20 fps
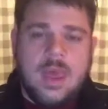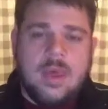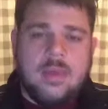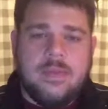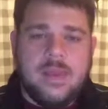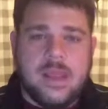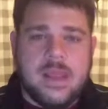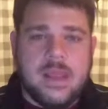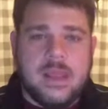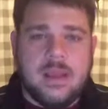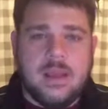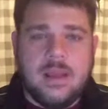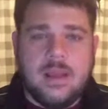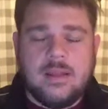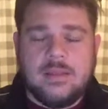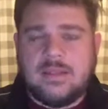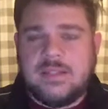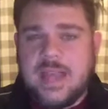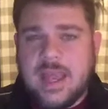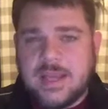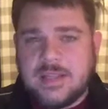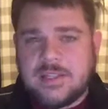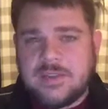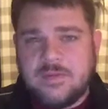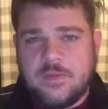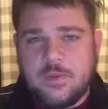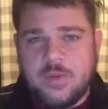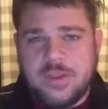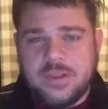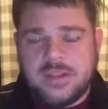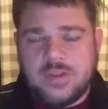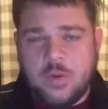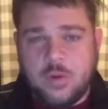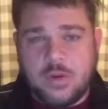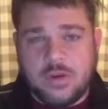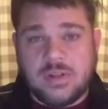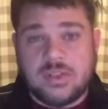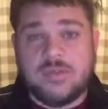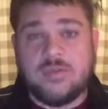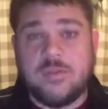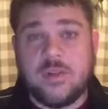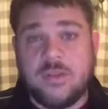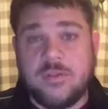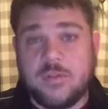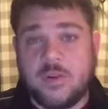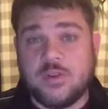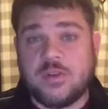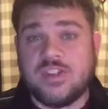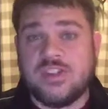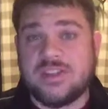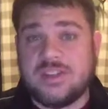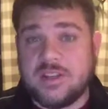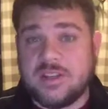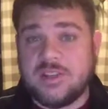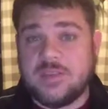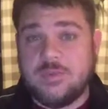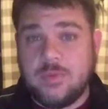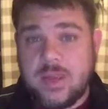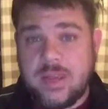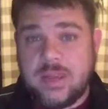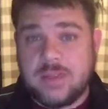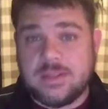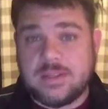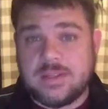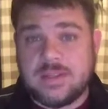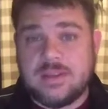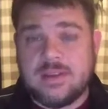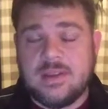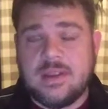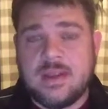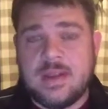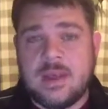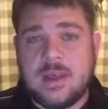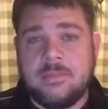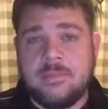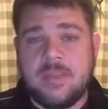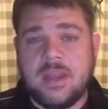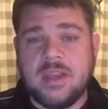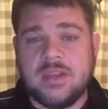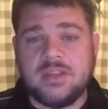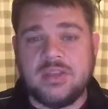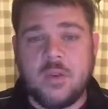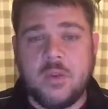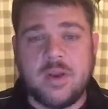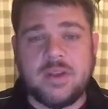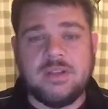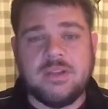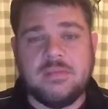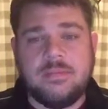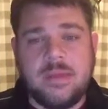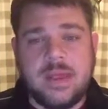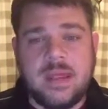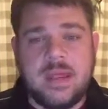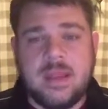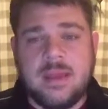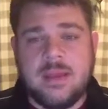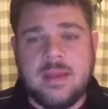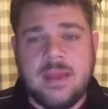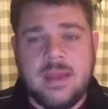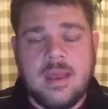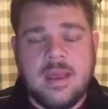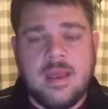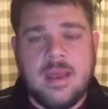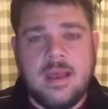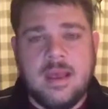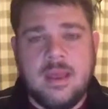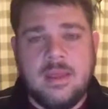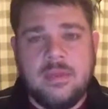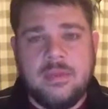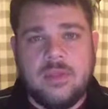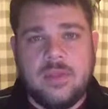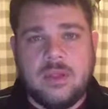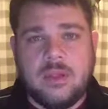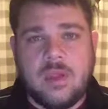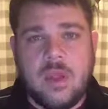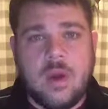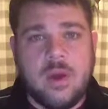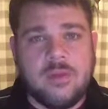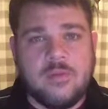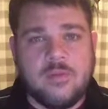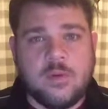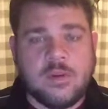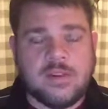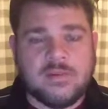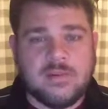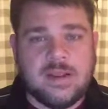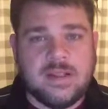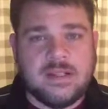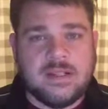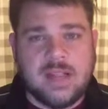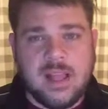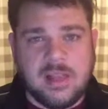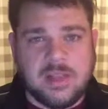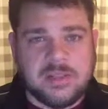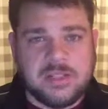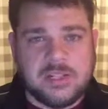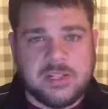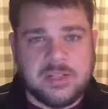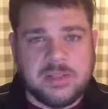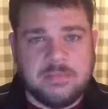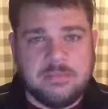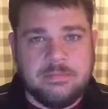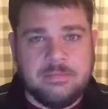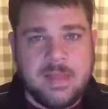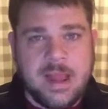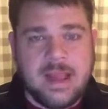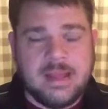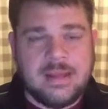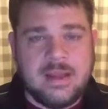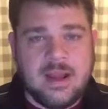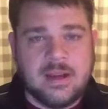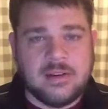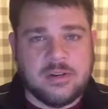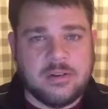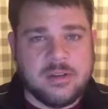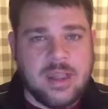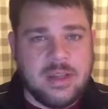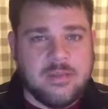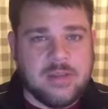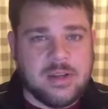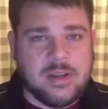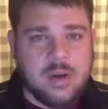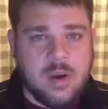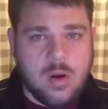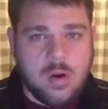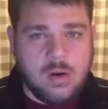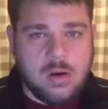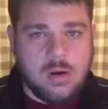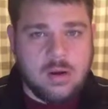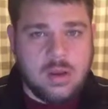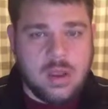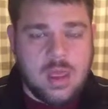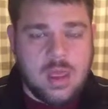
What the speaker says: The text for this course for the first 6 weeks is going to be Law Enforcement Intelligence by Dr. David Carter.